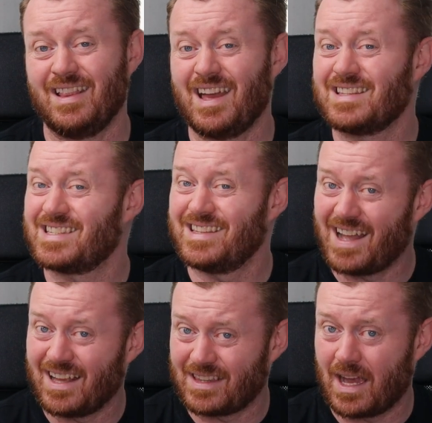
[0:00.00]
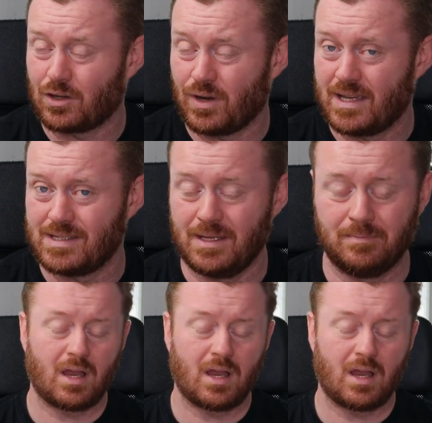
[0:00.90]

and that's not that crazy.